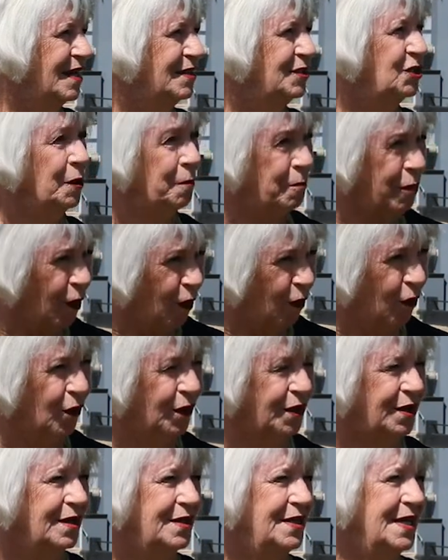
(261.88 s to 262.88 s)

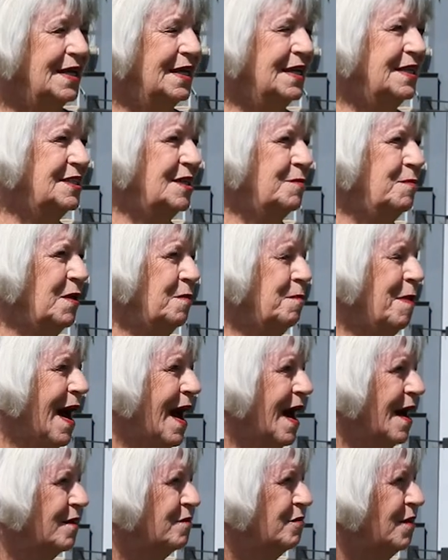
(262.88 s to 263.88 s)
support the Elizabeth
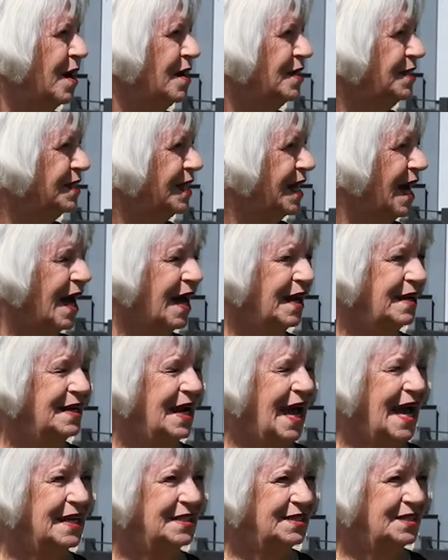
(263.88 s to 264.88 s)
Park Rose
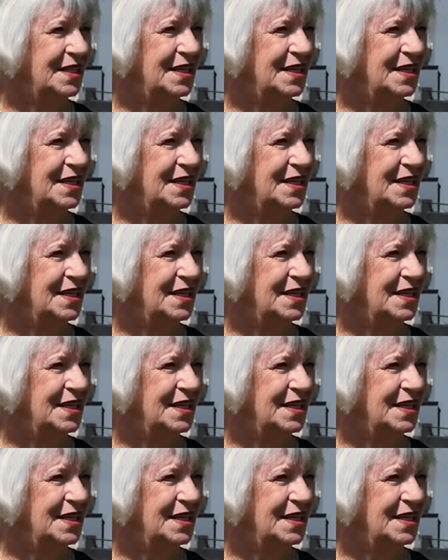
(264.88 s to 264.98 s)
Garden as